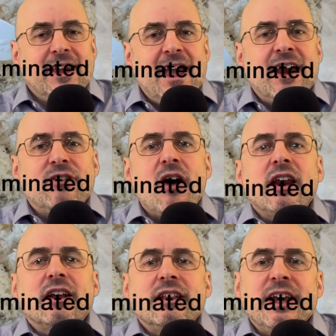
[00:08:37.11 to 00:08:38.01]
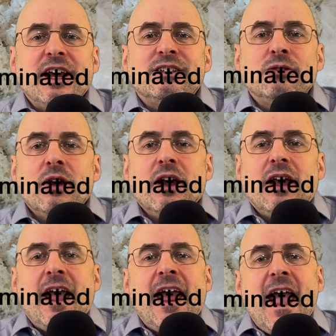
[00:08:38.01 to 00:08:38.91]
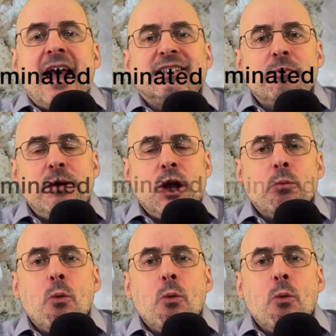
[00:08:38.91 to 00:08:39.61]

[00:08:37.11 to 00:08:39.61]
And ironically, it ends up being